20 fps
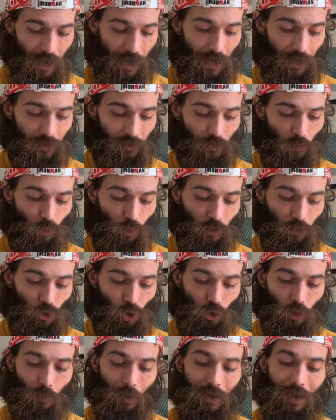And we'll
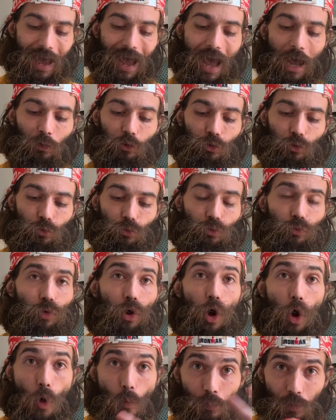talk about how
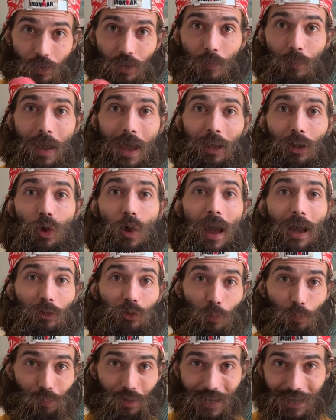to open the mango, how
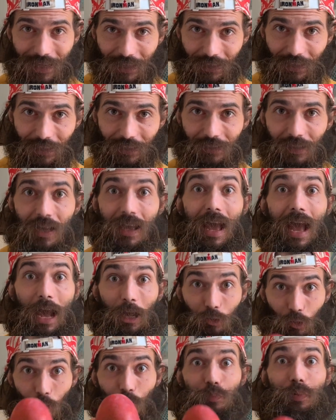to peel it,
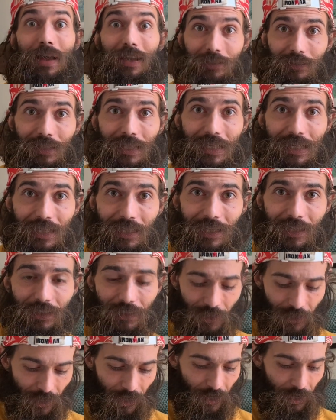how to best eat
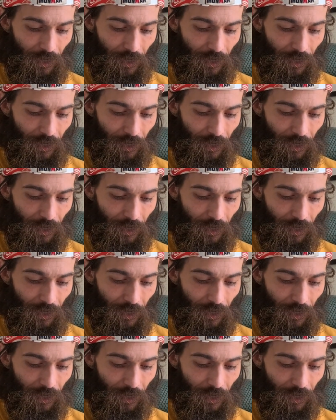it,